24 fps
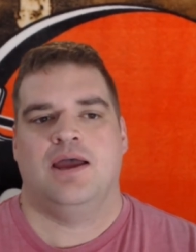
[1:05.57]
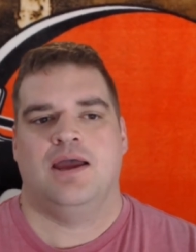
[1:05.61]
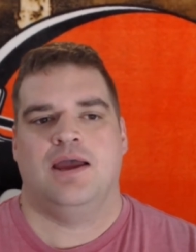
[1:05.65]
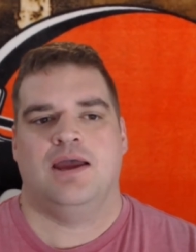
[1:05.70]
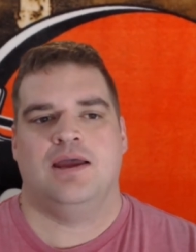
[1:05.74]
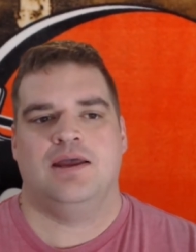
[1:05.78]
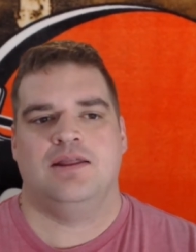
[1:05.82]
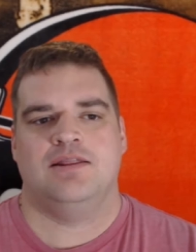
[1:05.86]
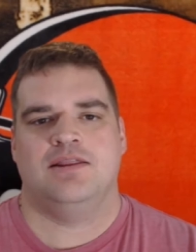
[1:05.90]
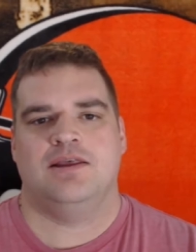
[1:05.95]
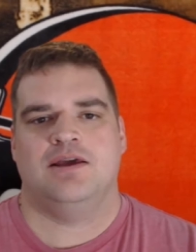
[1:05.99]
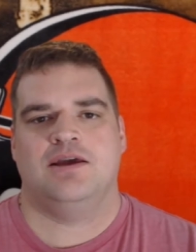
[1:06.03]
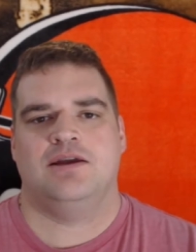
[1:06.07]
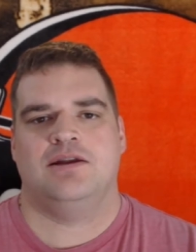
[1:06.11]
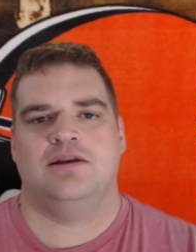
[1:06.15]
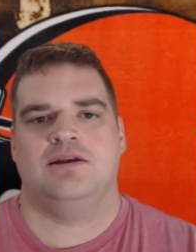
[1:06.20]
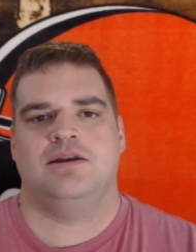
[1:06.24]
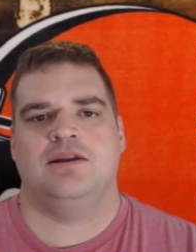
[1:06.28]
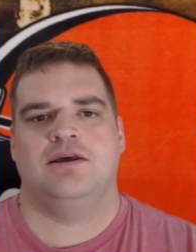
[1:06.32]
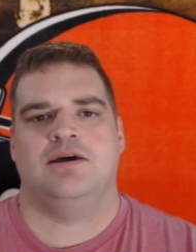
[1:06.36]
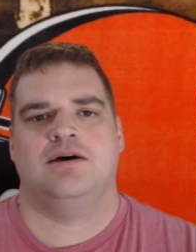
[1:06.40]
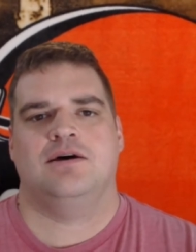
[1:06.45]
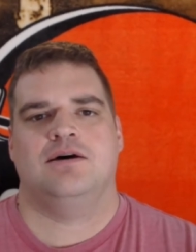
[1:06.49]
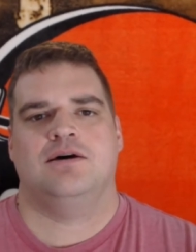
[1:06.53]
And
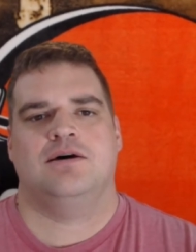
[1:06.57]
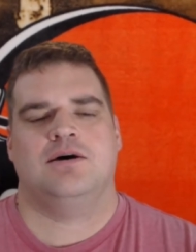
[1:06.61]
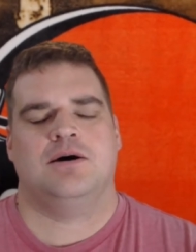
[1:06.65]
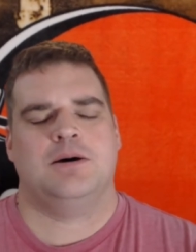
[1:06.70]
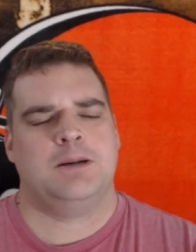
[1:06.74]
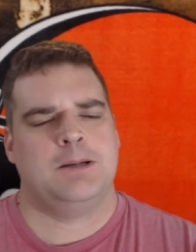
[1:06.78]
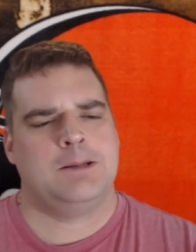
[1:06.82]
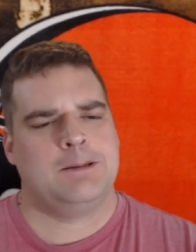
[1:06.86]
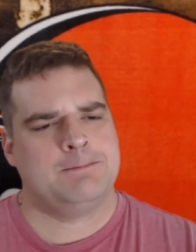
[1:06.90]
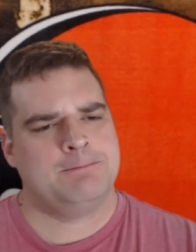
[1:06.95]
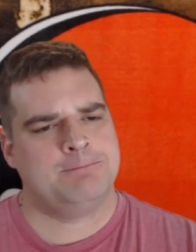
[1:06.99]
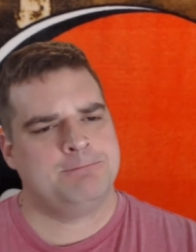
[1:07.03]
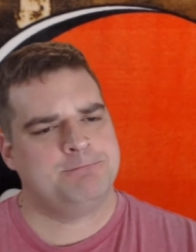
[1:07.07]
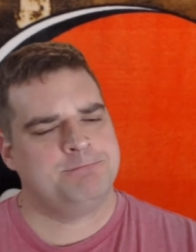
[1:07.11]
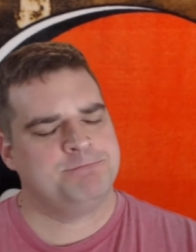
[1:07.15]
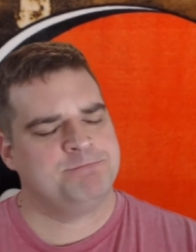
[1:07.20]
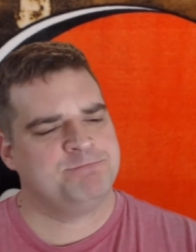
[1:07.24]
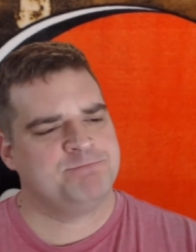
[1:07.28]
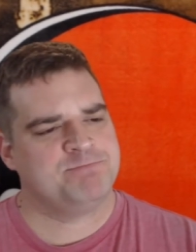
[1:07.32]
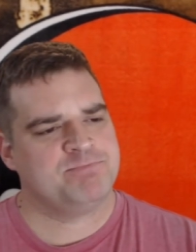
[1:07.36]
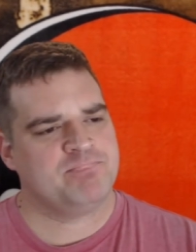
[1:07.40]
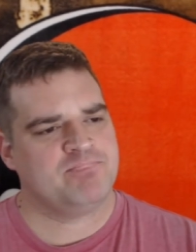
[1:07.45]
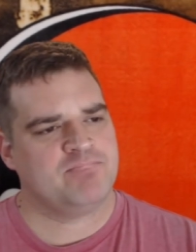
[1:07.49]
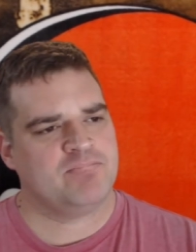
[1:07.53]
then
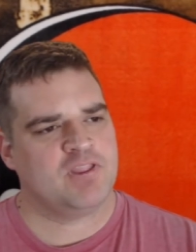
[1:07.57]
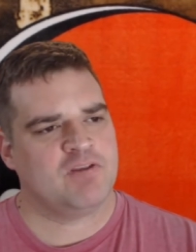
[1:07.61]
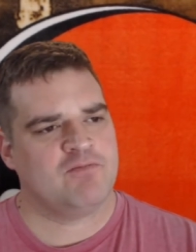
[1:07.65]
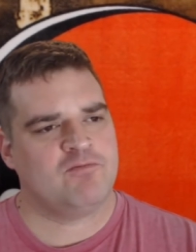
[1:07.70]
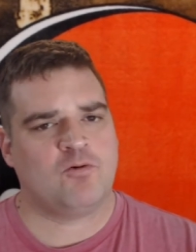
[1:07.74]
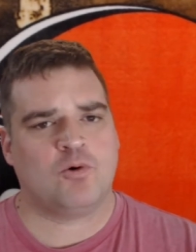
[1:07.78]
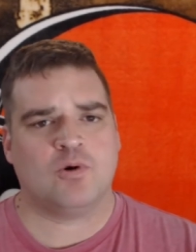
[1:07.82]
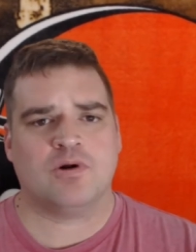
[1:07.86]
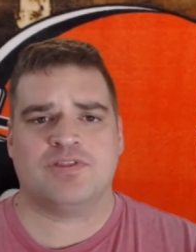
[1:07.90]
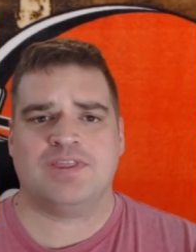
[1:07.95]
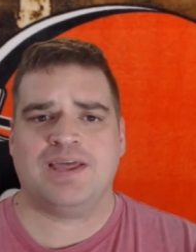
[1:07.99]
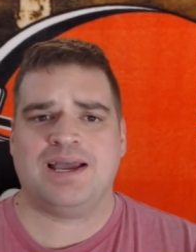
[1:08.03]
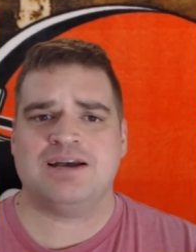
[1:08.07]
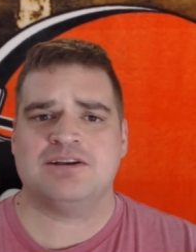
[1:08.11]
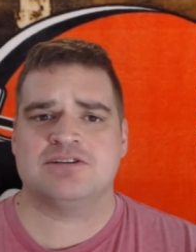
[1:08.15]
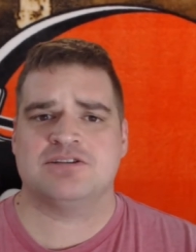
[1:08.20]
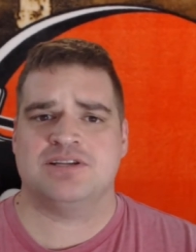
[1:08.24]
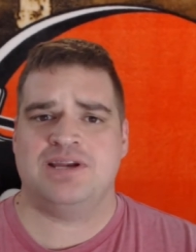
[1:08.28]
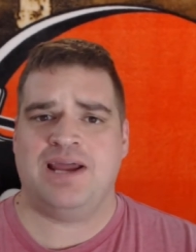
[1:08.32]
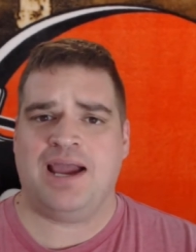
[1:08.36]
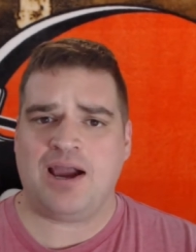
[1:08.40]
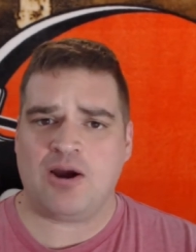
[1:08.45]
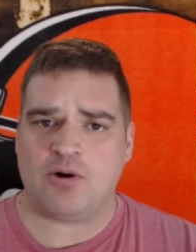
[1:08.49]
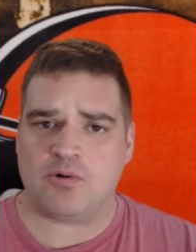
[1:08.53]

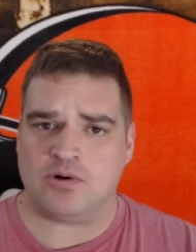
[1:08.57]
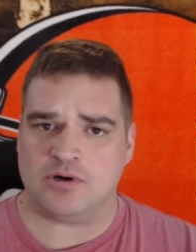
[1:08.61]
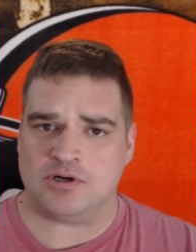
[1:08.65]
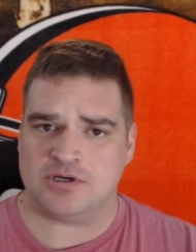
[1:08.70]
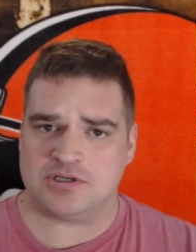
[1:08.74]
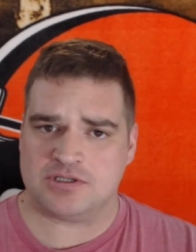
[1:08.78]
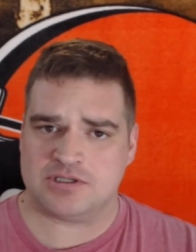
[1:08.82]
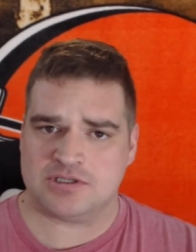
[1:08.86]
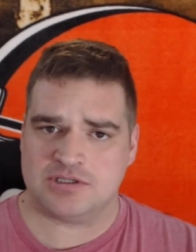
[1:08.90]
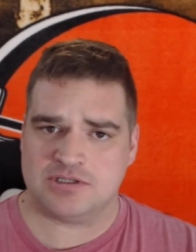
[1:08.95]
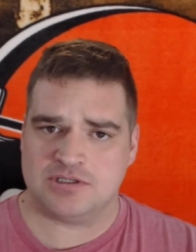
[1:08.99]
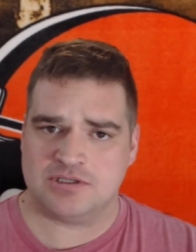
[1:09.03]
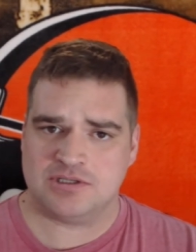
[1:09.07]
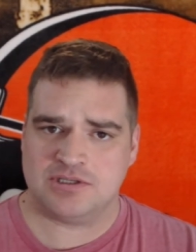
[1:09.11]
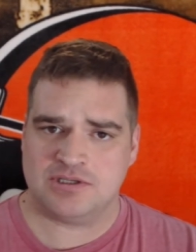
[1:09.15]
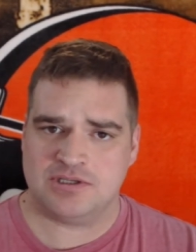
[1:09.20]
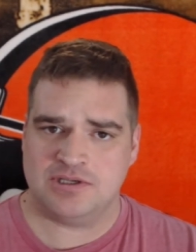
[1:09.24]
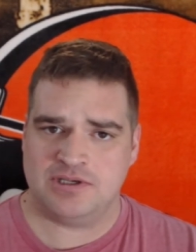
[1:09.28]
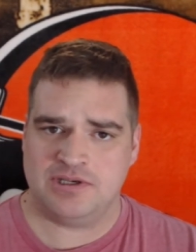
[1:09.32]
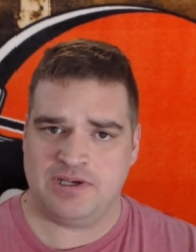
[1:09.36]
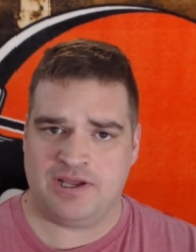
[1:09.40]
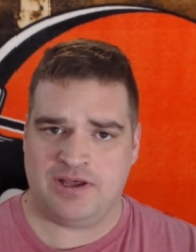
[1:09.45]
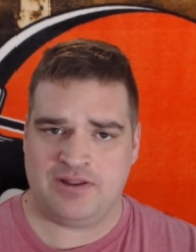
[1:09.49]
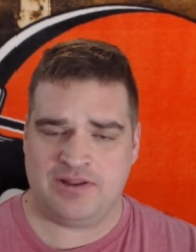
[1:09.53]
4,000 hours.
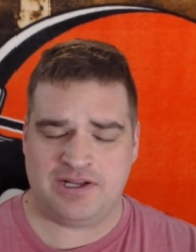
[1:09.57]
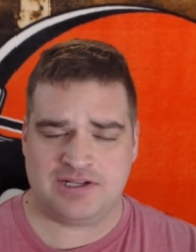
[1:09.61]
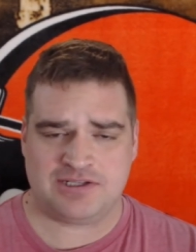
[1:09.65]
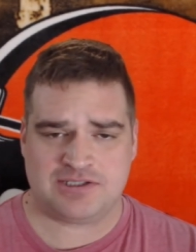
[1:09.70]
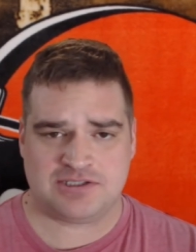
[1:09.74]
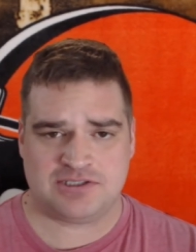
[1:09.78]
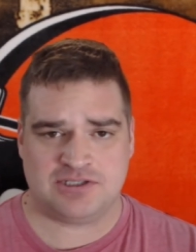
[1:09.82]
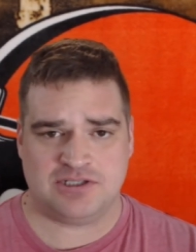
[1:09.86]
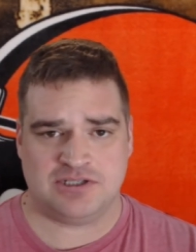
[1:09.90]
Now, that's